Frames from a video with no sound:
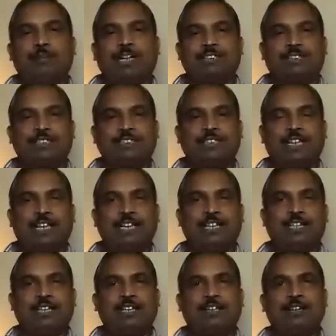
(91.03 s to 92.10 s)
masters like
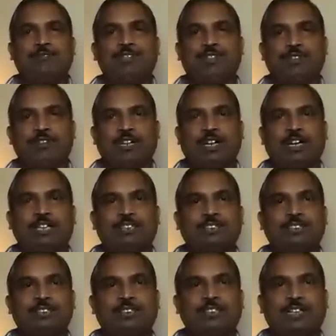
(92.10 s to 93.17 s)

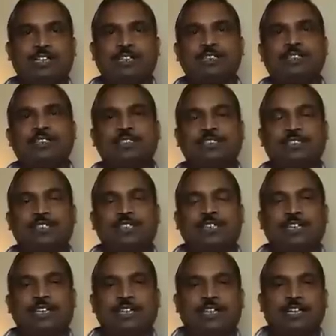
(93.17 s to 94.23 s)
Vitolkas and others,
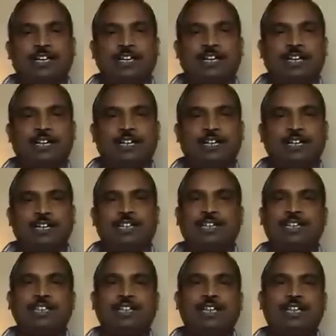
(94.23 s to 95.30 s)
and in
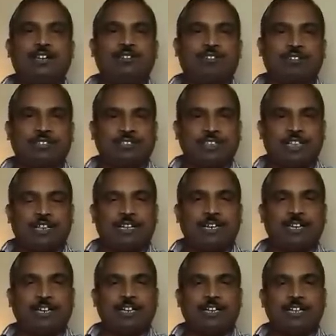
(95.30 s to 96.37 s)
India Dr.
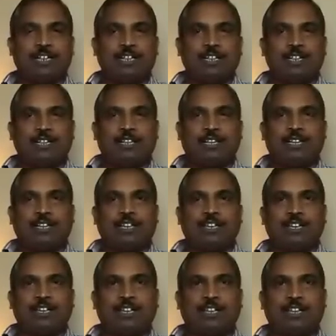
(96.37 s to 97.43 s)
Sehgal,
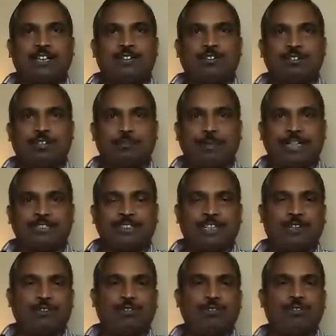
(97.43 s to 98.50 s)
Dr.
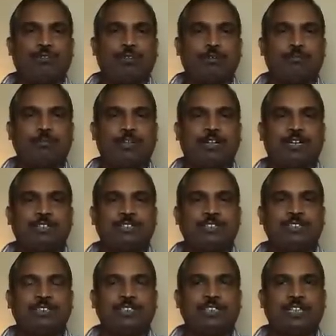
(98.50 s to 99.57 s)
Pasquero from
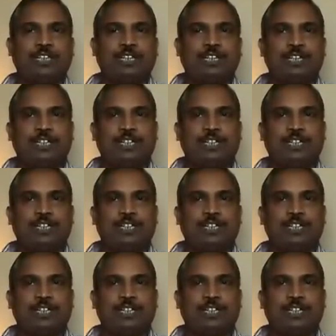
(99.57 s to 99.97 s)
Argentina,